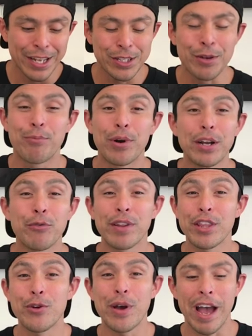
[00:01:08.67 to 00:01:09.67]
to bring
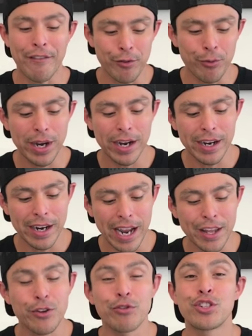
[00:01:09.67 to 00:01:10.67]
with you everywhere
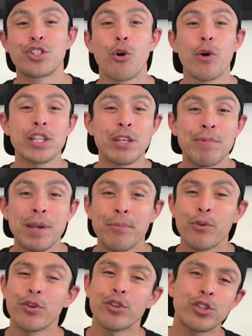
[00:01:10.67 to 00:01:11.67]
and you show it to
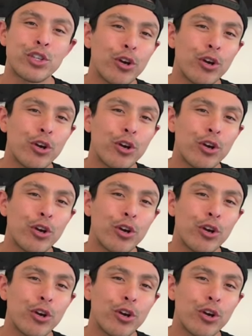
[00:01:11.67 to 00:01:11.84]
people,